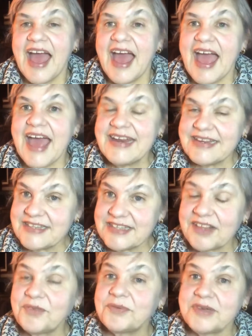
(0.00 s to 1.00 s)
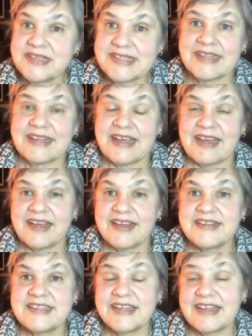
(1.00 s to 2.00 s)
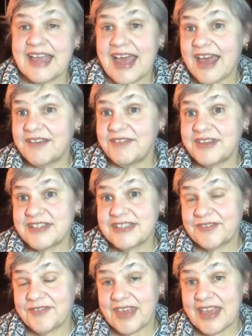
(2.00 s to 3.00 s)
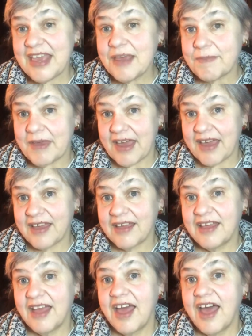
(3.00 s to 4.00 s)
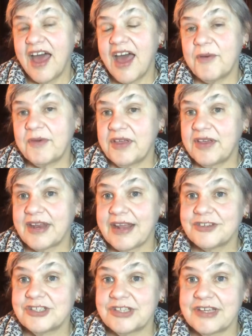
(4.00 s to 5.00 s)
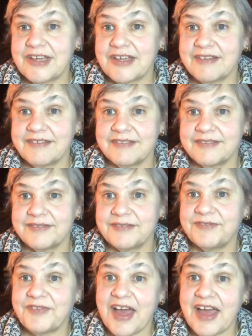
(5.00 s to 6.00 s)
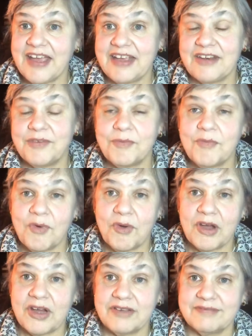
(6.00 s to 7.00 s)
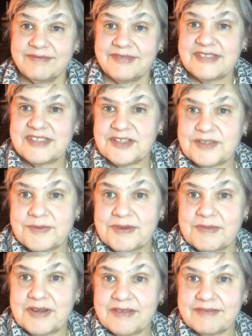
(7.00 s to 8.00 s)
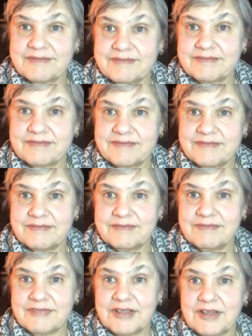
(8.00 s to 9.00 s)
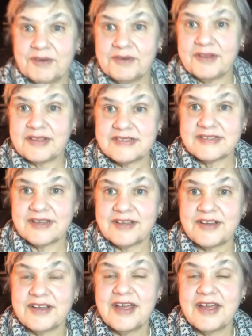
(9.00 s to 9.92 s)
until recently, until the advent of eBay, where you could actually find more, excuse me, I'm gonna lower this here,